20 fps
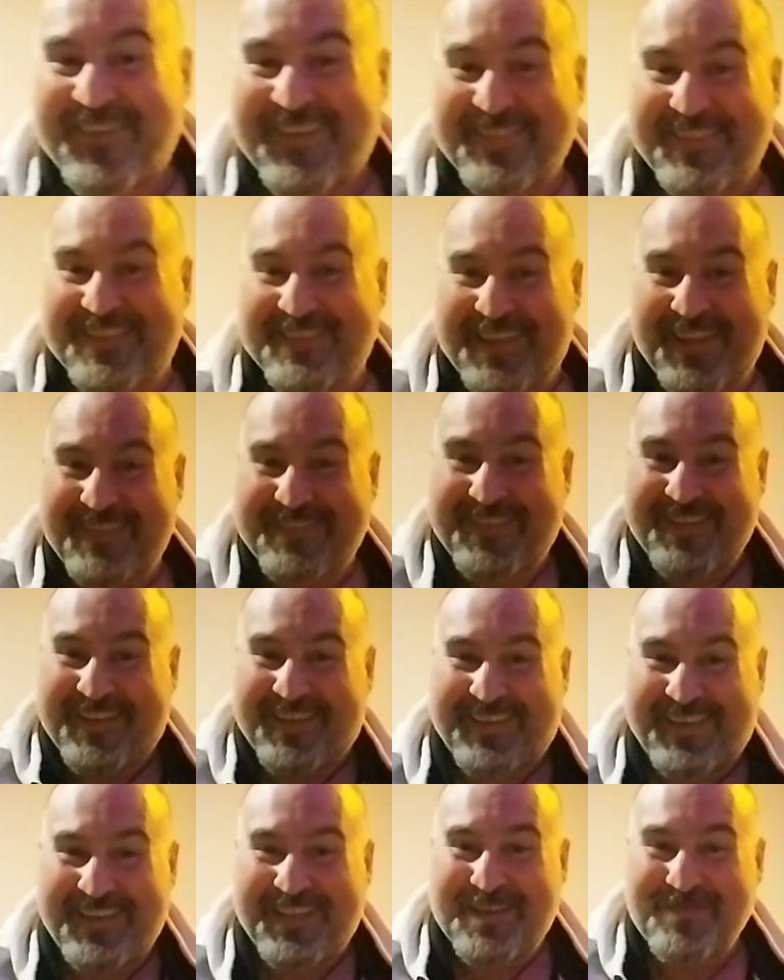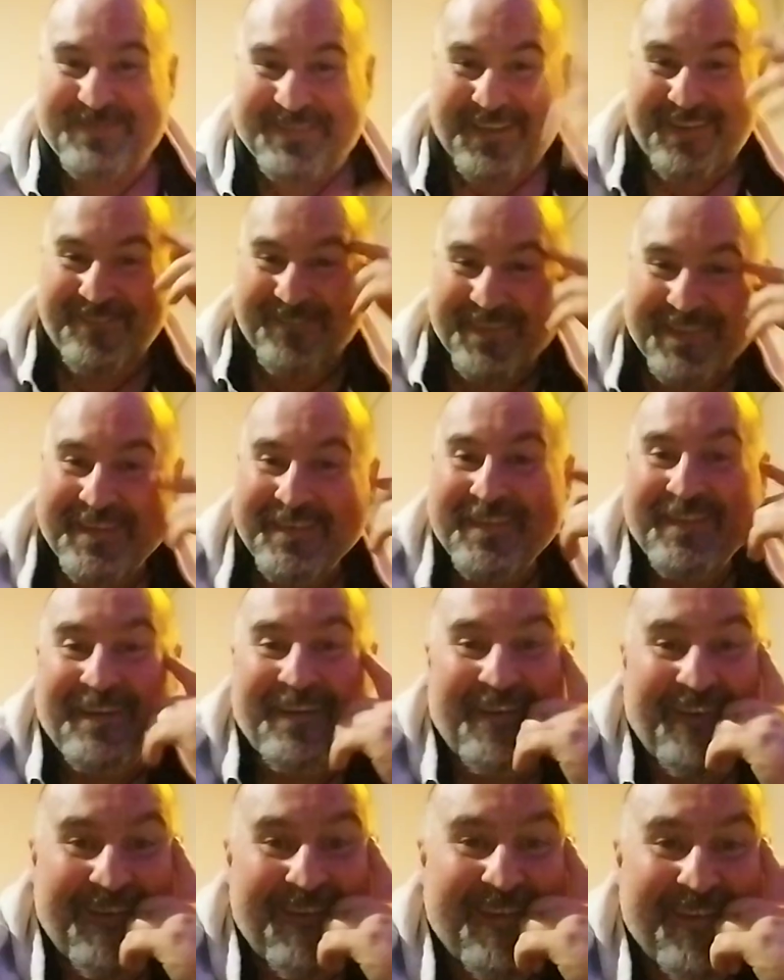this cunt's gonna kill himself.
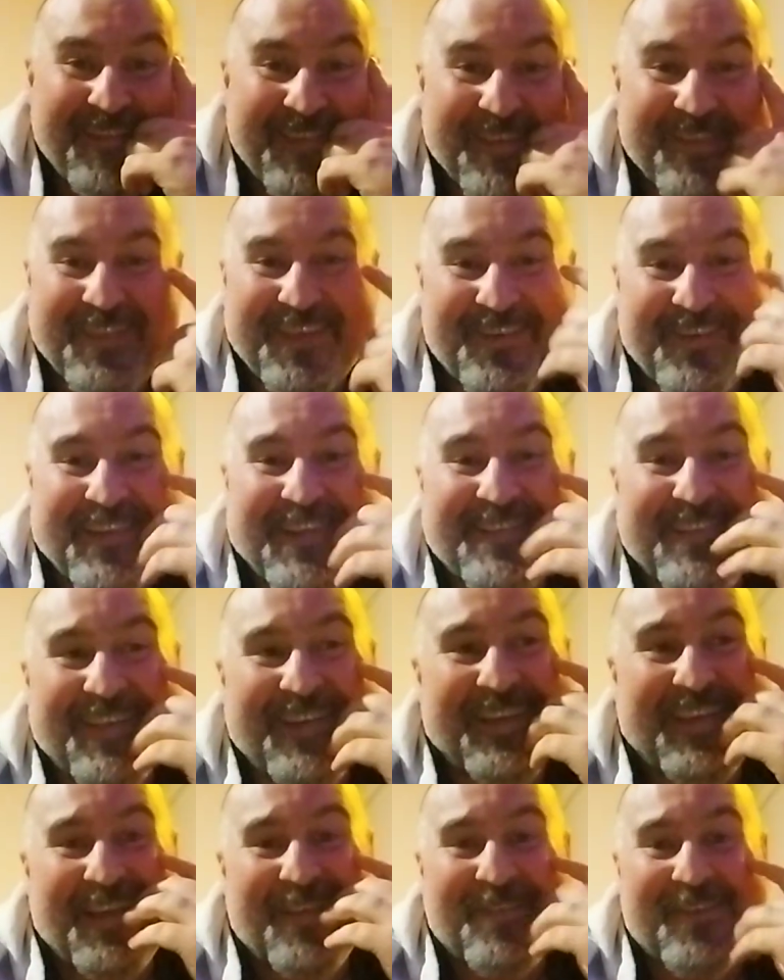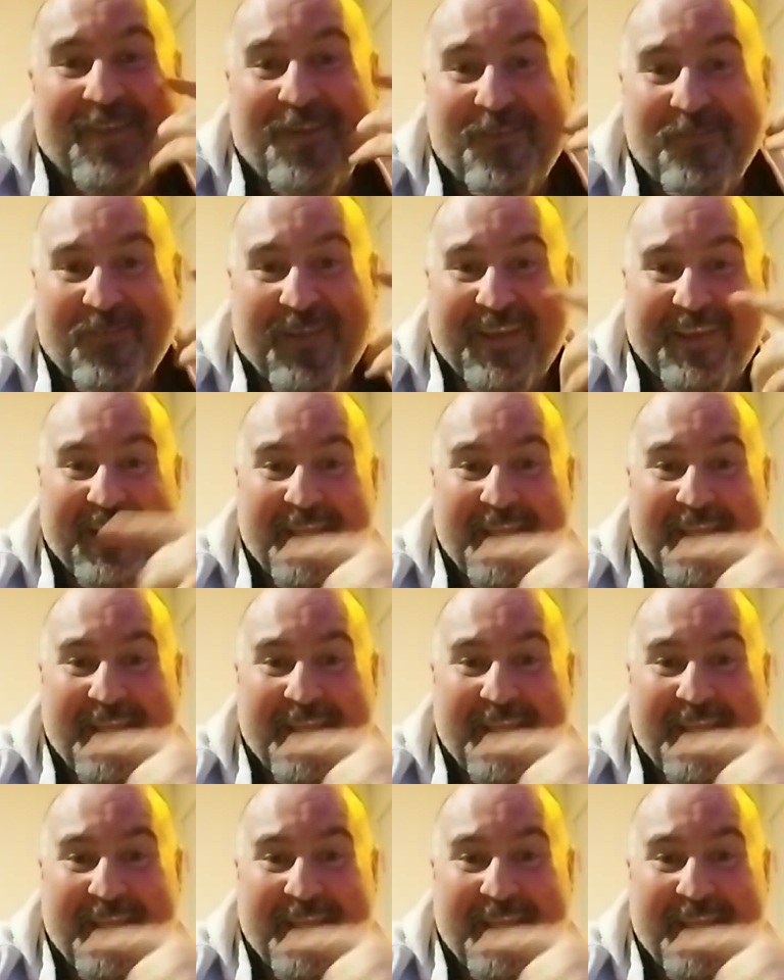This little kid's gonna kill himself.